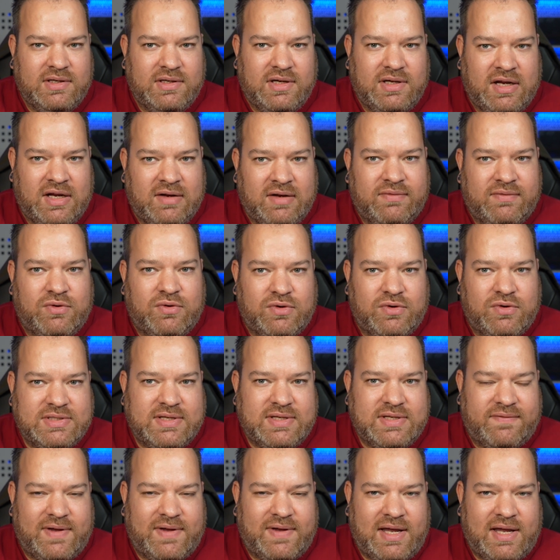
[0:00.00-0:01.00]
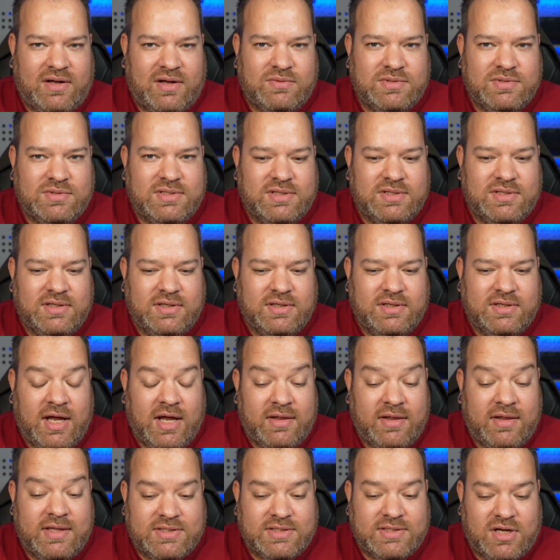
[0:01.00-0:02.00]
And of course, at
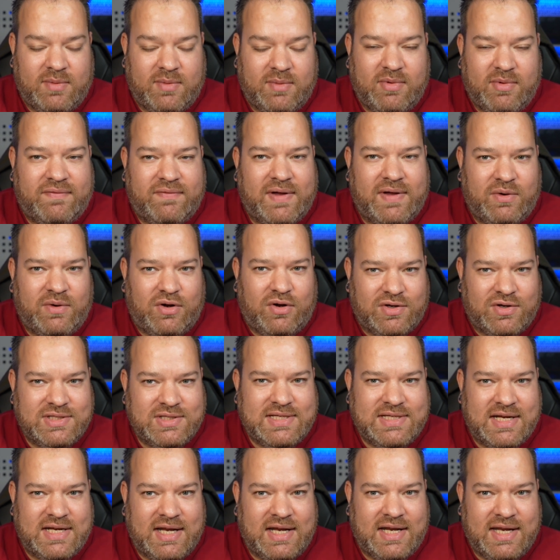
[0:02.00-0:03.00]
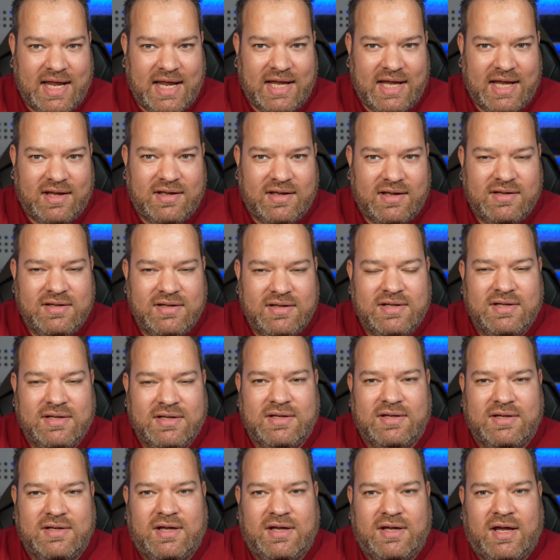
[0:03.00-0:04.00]
the time, I found Austin and Nick.
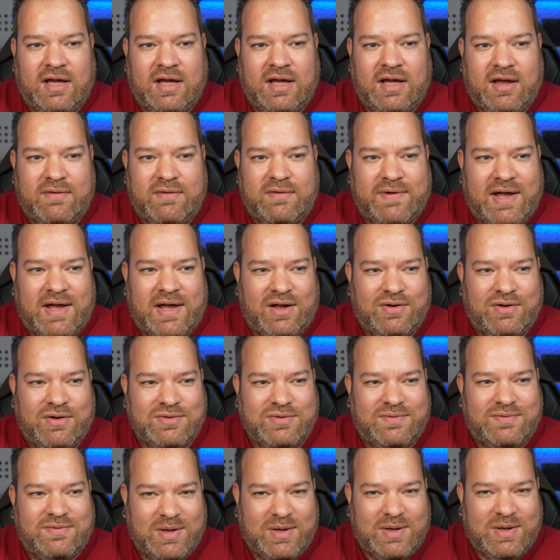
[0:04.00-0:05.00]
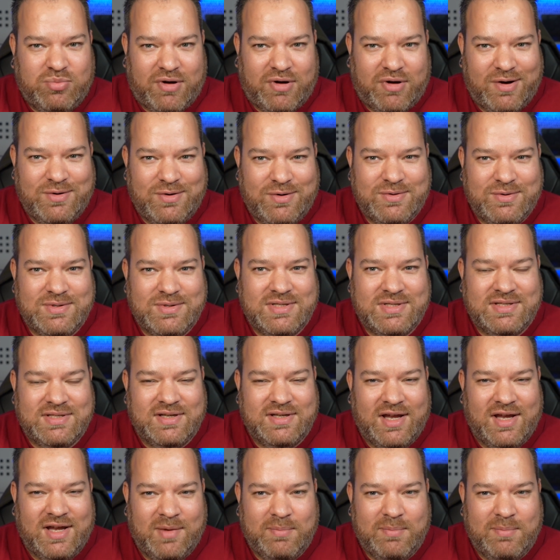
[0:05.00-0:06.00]
I found VidPros,
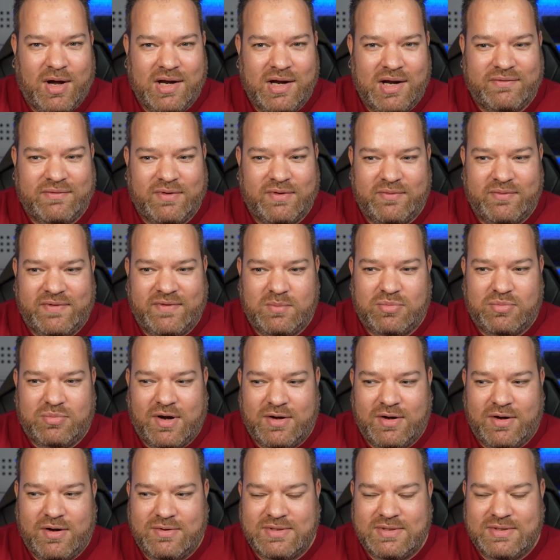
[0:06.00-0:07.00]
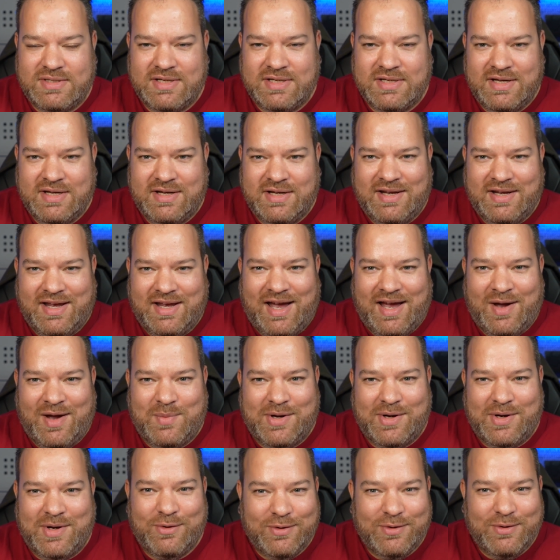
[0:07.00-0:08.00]
Mike from VidPros, and
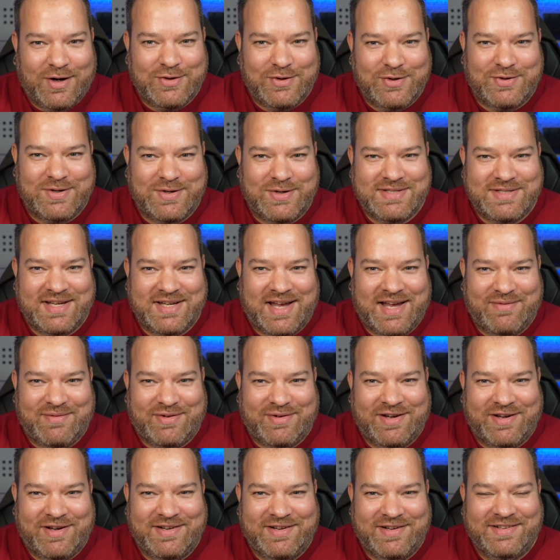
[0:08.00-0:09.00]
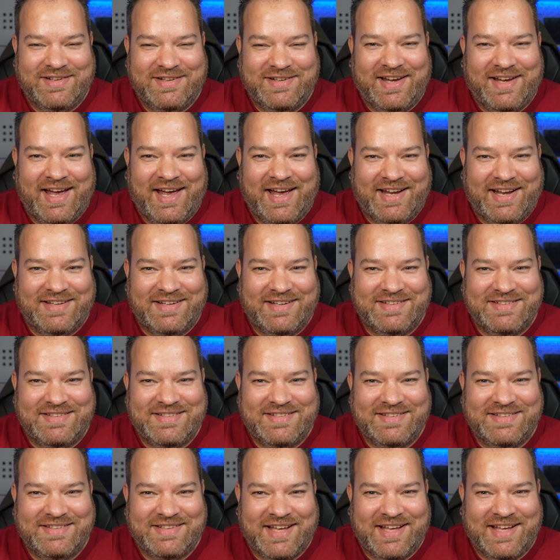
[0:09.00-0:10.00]
we all got drunk together. And
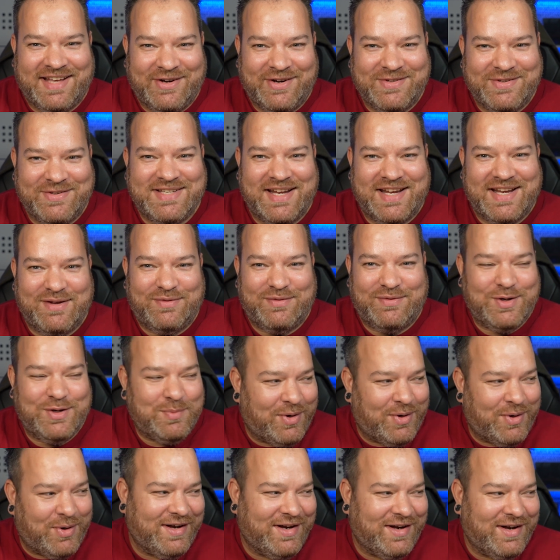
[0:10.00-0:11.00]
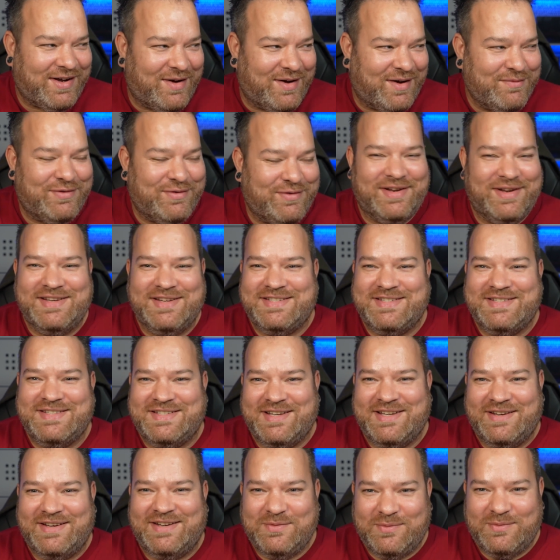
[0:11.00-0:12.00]
they all said, if you put on a conference,
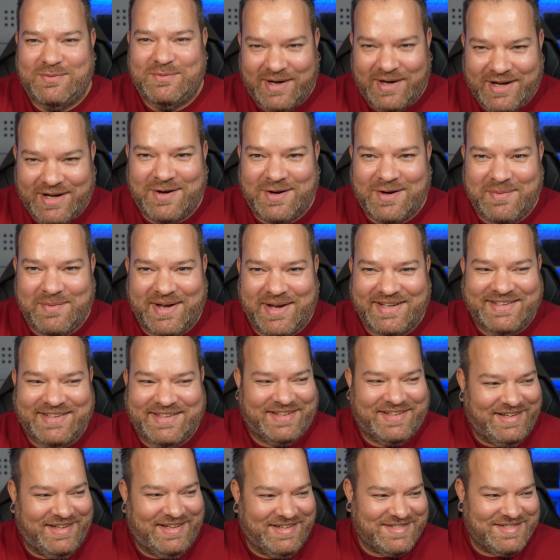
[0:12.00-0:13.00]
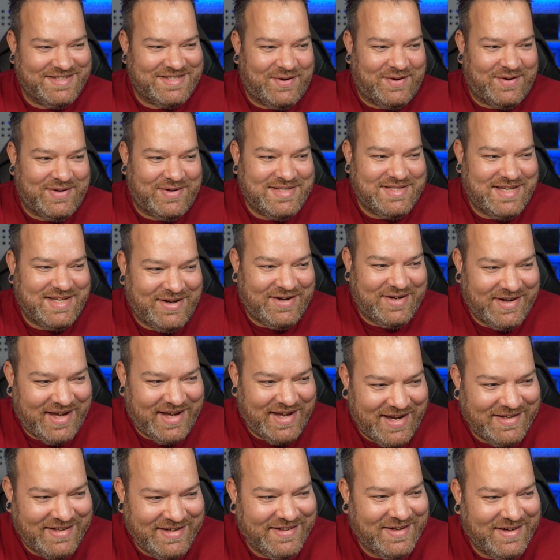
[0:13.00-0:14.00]
we're coming. And so I said,
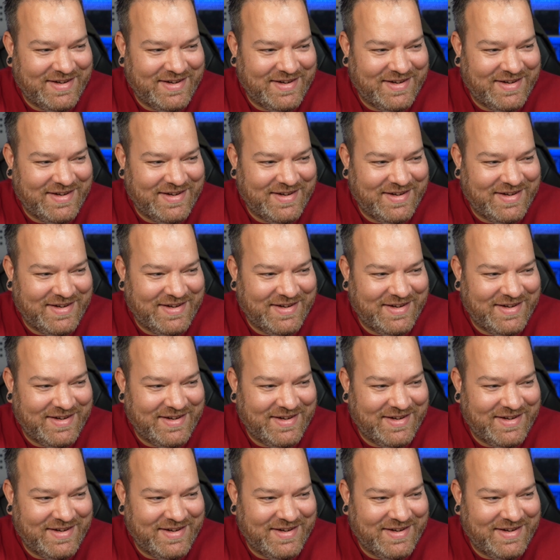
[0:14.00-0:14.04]
okay.